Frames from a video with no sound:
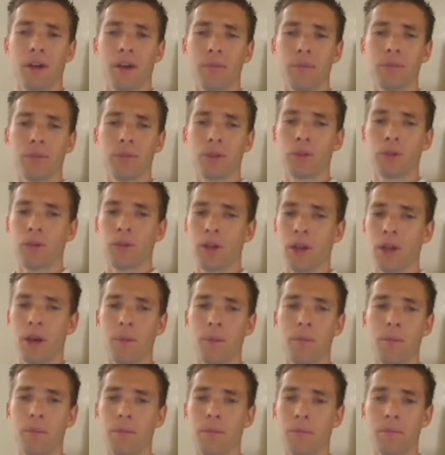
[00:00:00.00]
serving
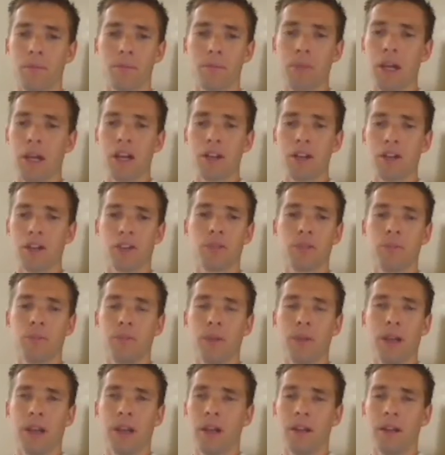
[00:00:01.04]
up pages,
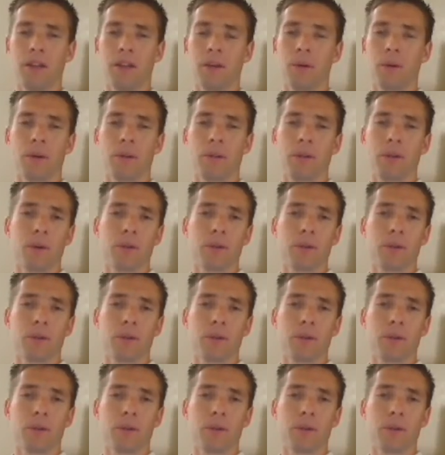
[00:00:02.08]
and there